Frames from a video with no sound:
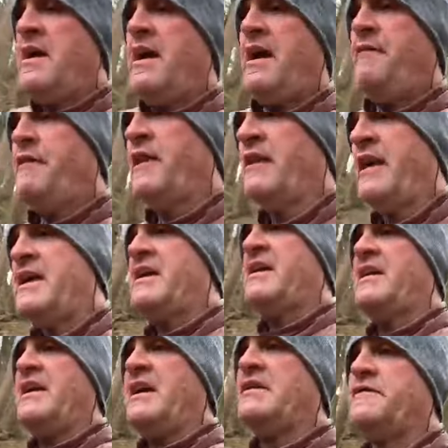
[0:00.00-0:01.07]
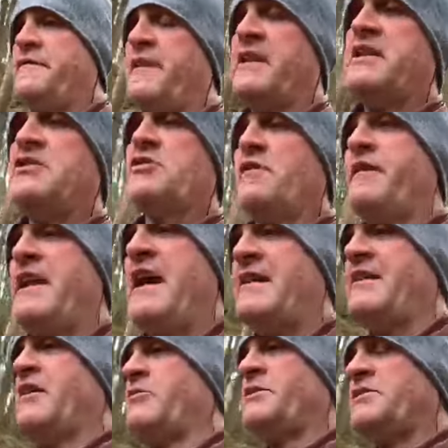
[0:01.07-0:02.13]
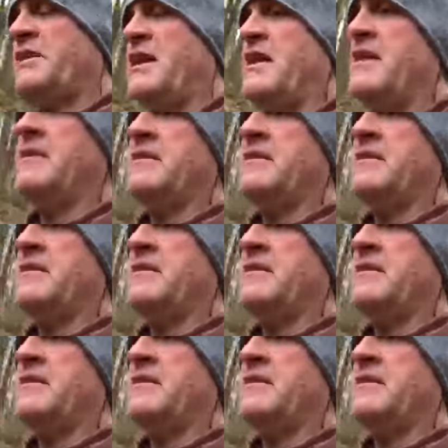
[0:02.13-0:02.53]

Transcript: if you like, is feelings of inadequacy,